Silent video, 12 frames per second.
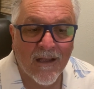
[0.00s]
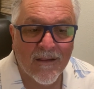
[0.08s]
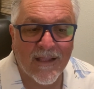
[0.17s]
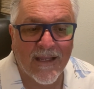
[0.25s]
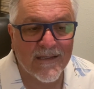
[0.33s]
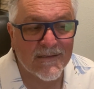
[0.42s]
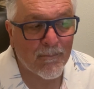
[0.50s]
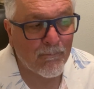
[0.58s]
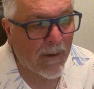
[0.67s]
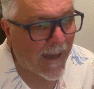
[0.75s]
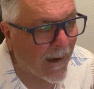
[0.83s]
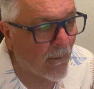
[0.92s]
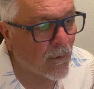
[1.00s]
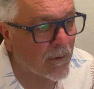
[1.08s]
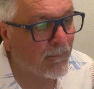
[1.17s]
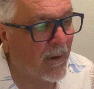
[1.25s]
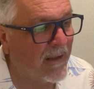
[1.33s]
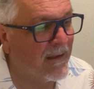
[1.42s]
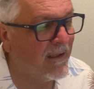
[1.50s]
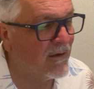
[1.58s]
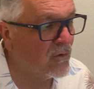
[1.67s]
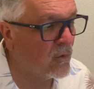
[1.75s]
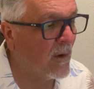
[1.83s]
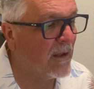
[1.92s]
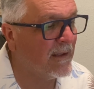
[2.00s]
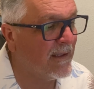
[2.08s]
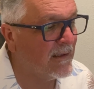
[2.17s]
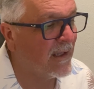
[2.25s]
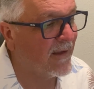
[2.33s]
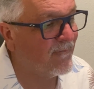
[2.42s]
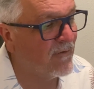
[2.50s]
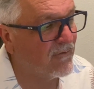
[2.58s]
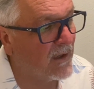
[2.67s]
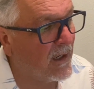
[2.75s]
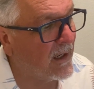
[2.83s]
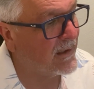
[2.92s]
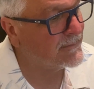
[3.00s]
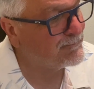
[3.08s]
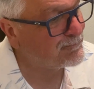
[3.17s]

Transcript: that is empowered by the indwelling life of God.